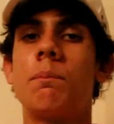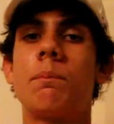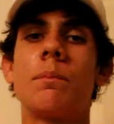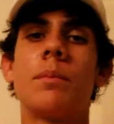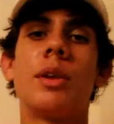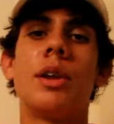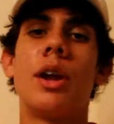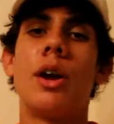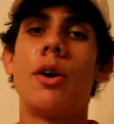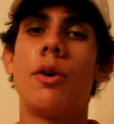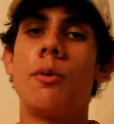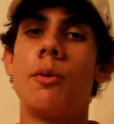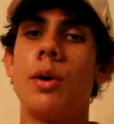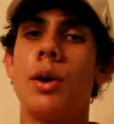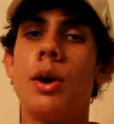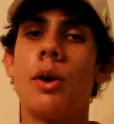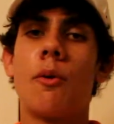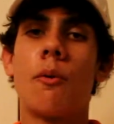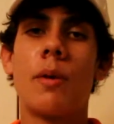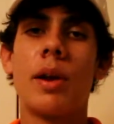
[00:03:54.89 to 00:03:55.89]
you know,
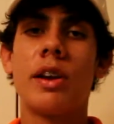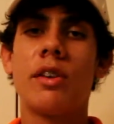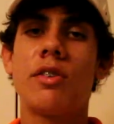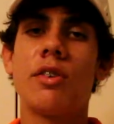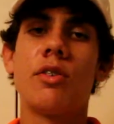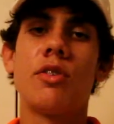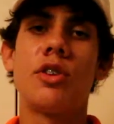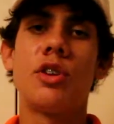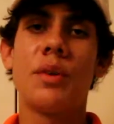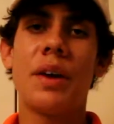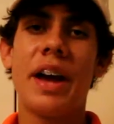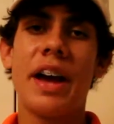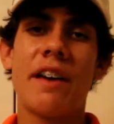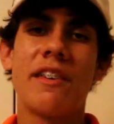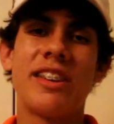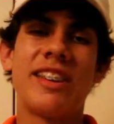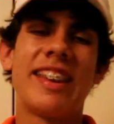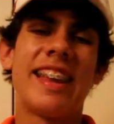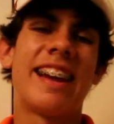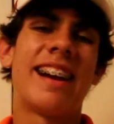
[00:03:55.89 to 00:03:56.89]
ratios you
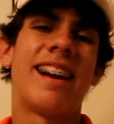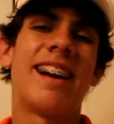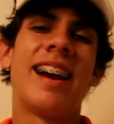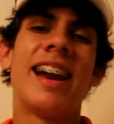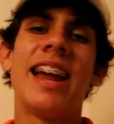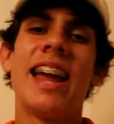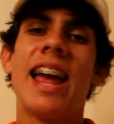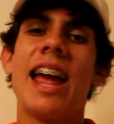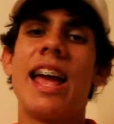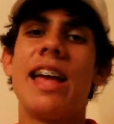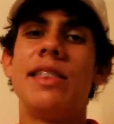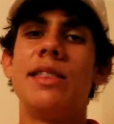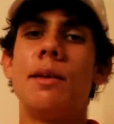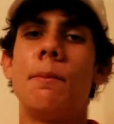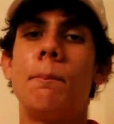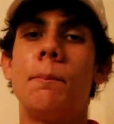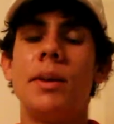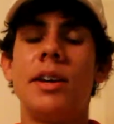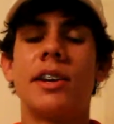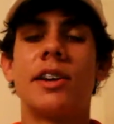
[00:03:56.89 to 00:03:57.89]
have in there, and the
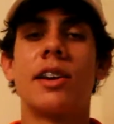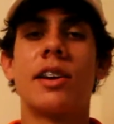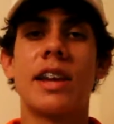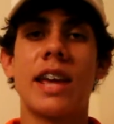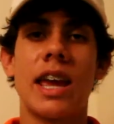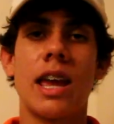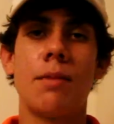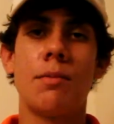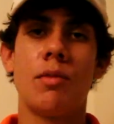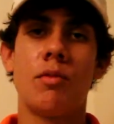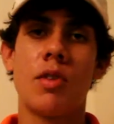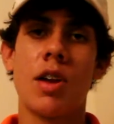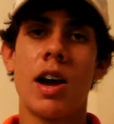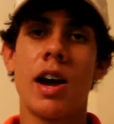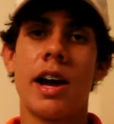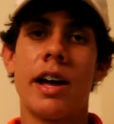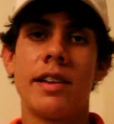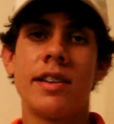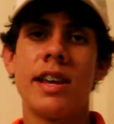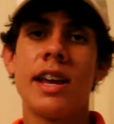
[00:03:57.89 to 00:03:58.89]
bigger game you've
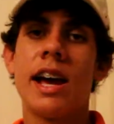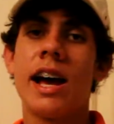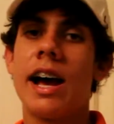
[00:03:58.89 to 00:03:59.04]
got.